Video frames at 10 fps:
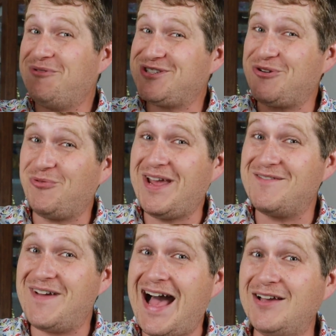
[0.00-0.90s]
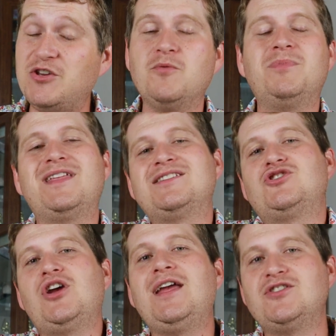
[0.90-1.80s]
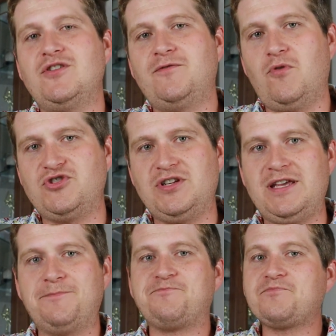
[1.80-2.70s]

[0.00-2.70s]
a great value, but that's changed, unfortunately.